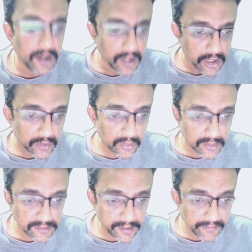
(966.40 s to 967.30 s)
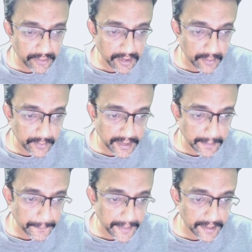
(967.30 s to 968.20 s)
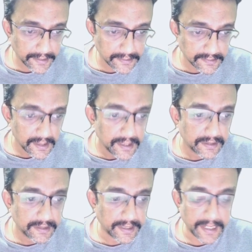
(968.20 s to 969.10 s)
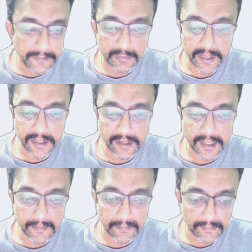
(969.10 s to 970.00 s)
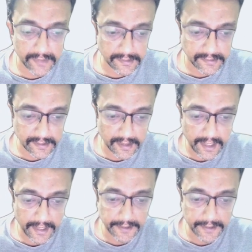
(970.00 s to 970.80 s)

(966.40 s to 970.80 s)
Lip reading: closely for how it impacts the time spent in game. That's great.